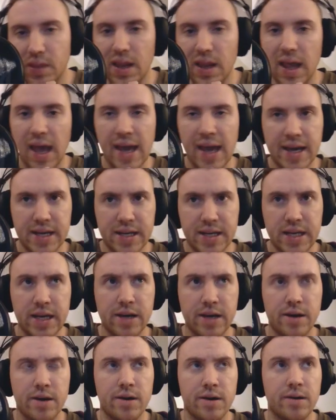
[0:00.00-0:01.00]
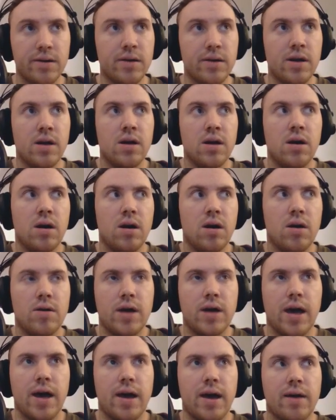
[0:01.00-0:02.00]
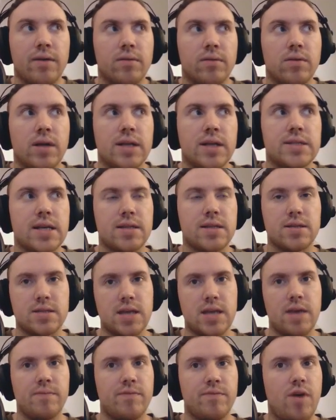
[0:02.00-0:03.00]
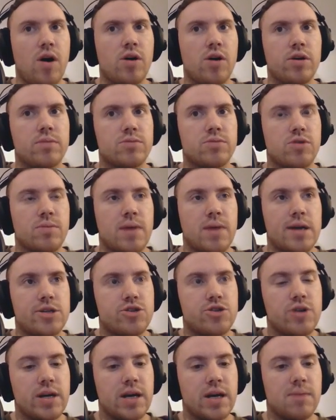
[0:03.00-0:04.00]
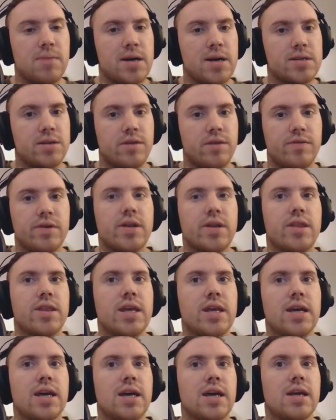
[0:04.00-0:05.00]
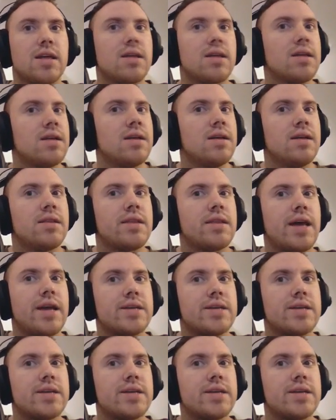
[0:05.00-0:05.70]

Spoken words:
I can hear, okay, it's at the same volume, so I'm not tricking myself into thinking that it